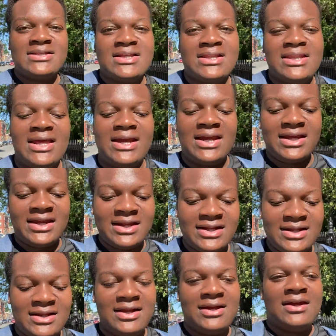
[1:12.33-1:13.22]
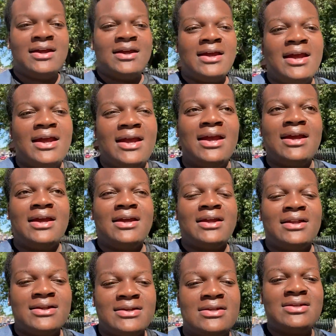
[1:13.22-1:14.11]
delayed.
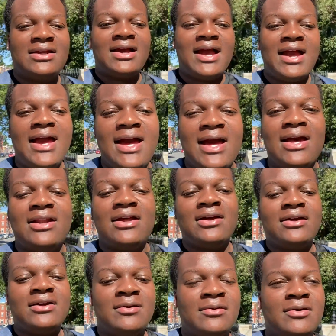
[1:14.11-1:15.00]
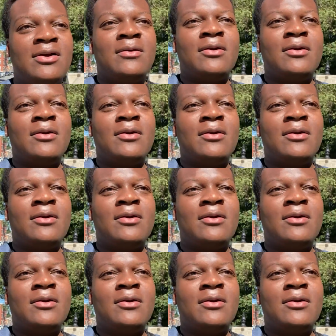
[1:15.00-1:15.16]
And I had a